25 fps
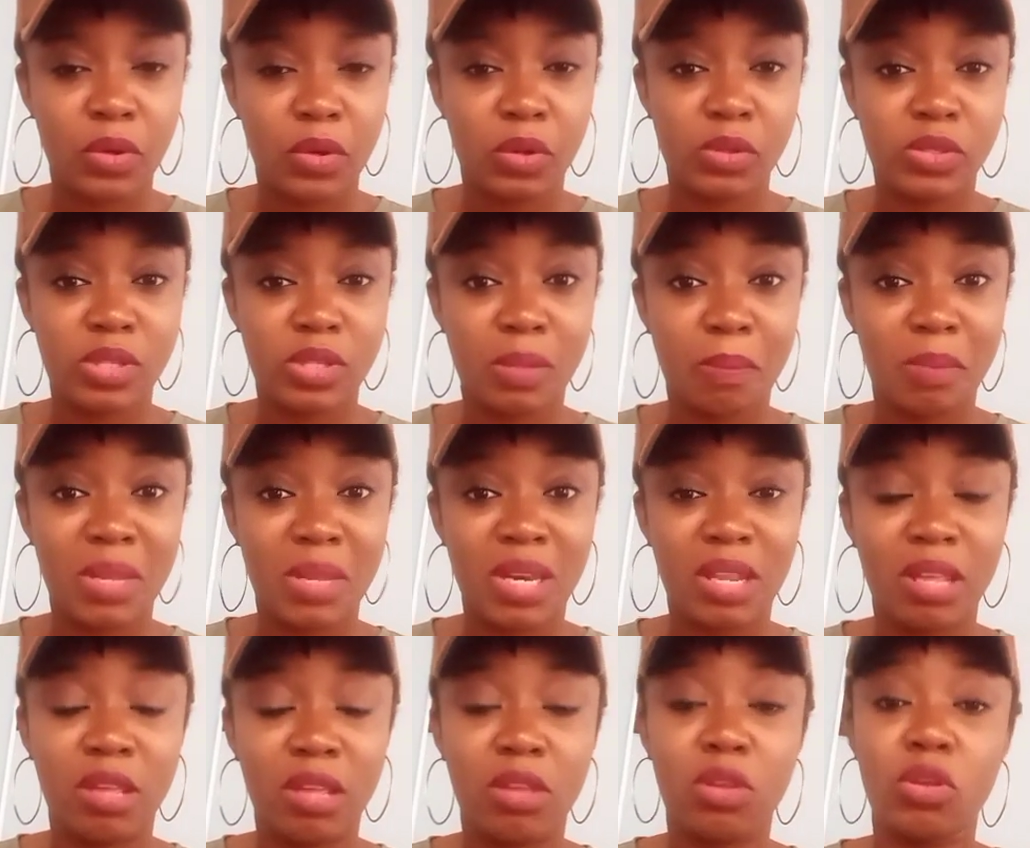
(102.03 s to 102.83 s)
some
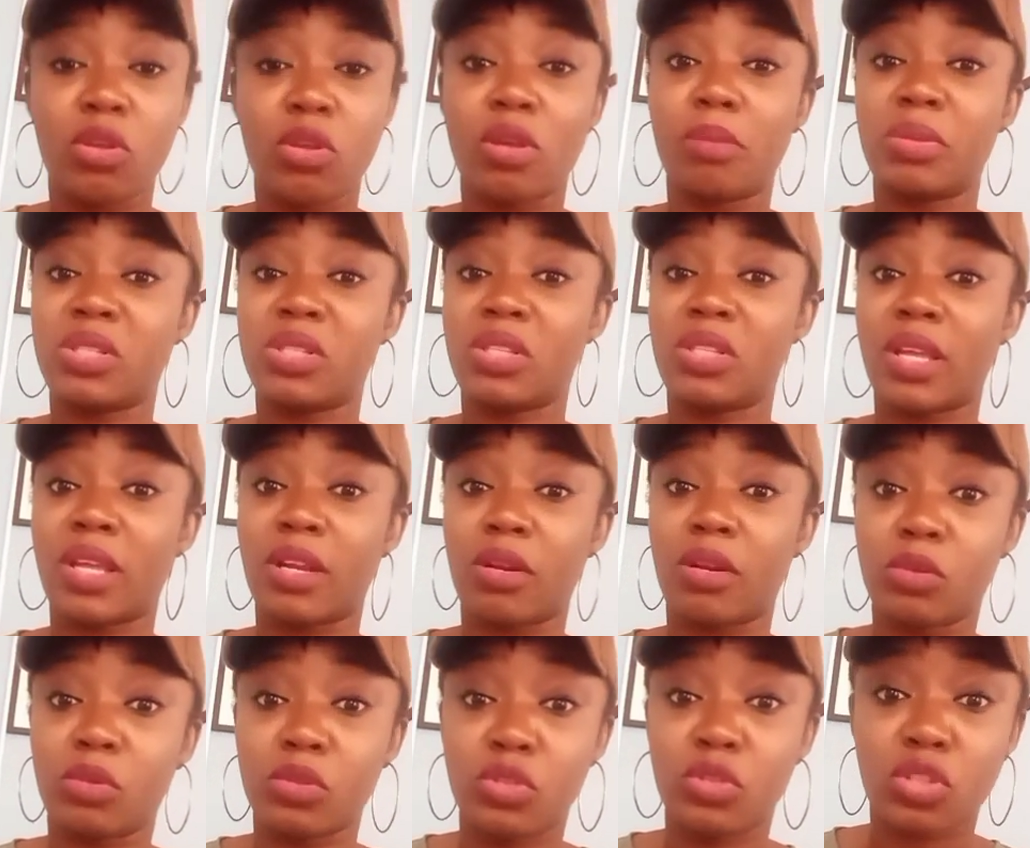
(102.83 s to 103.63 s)
money, you're able to get a
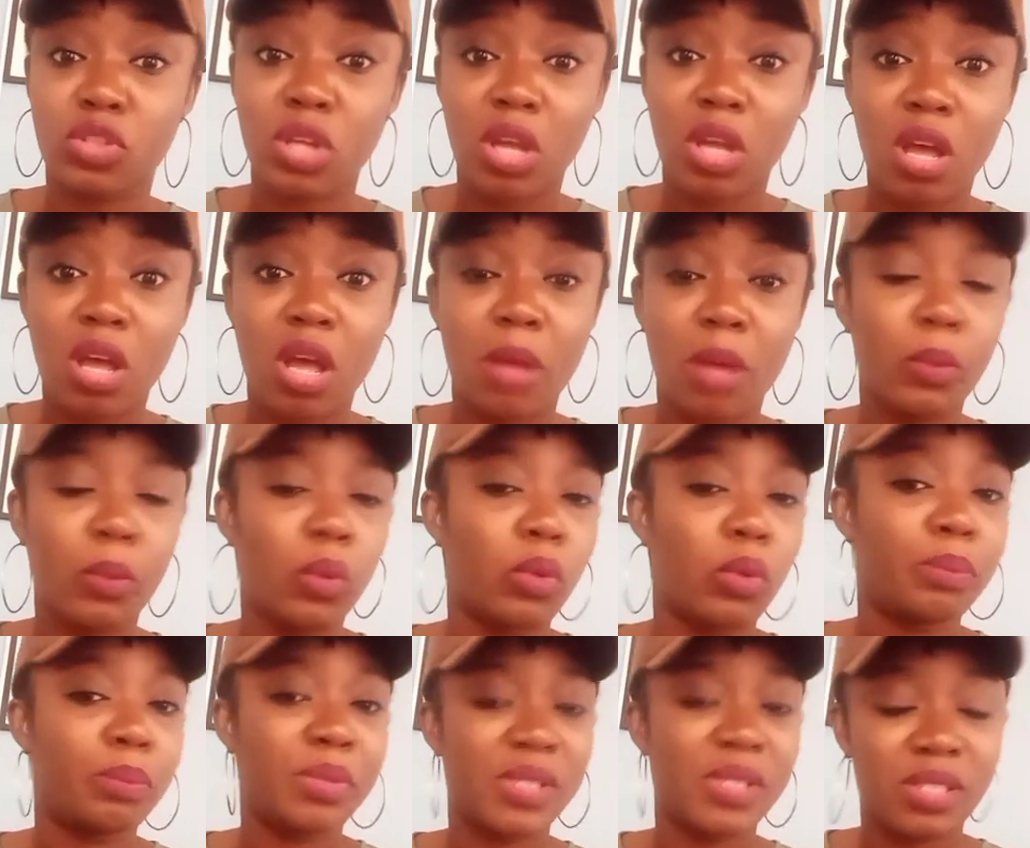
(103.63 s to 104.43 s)
good job
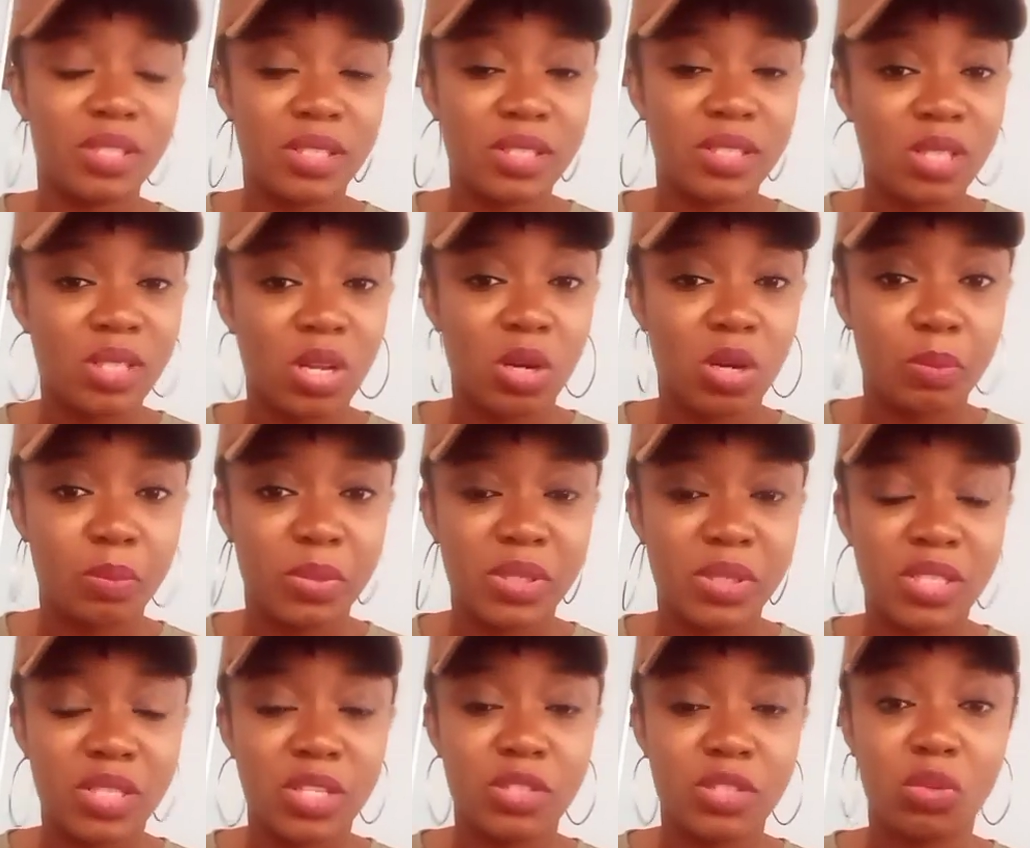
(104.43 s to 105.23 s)
or business, start a
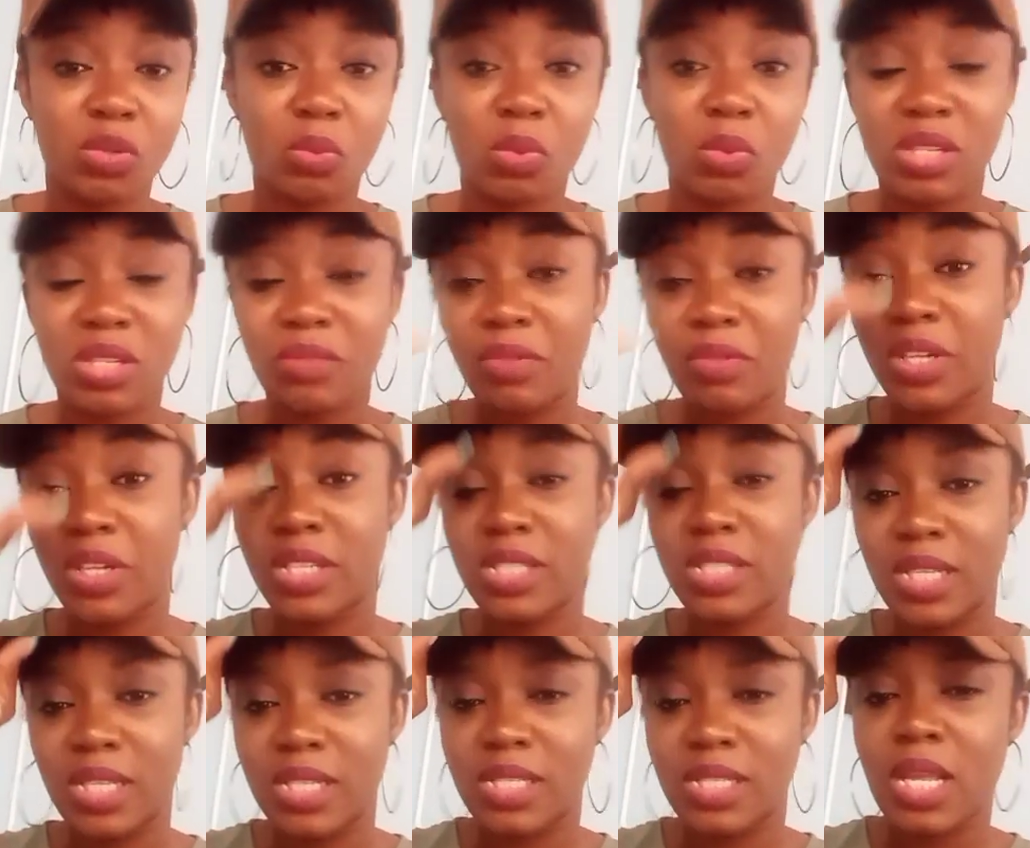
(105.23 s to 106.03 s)
business or whatever
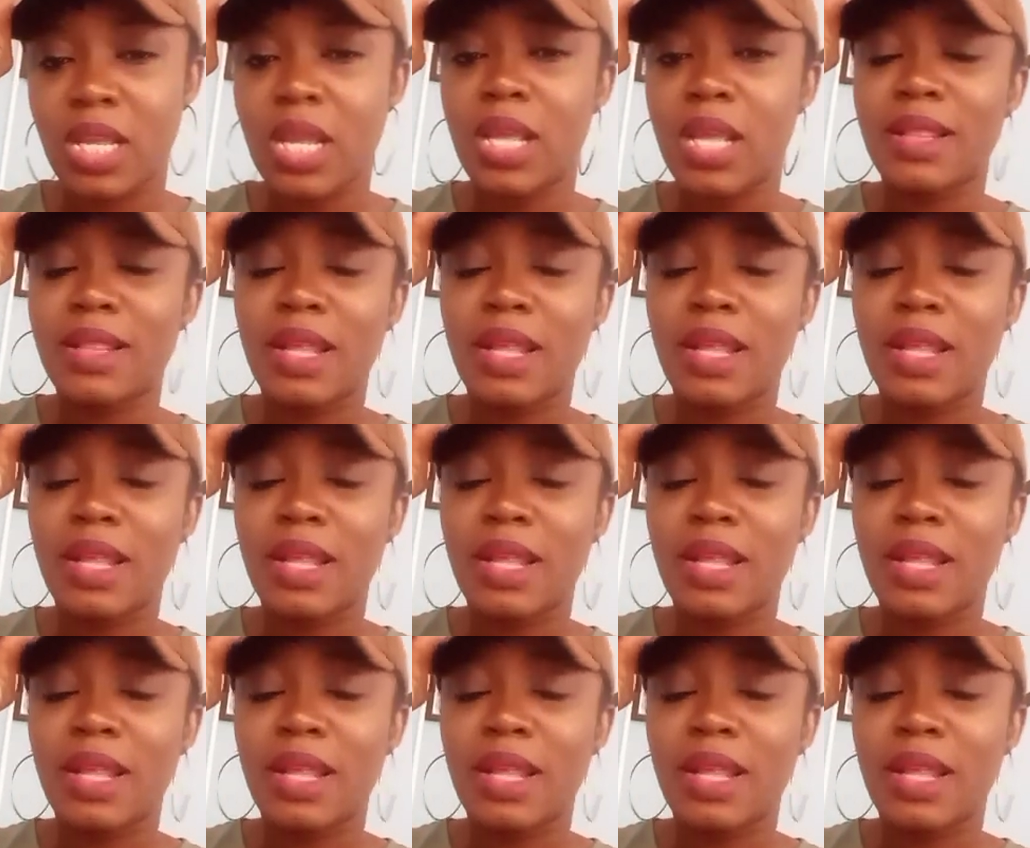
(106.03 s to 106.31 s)
it is.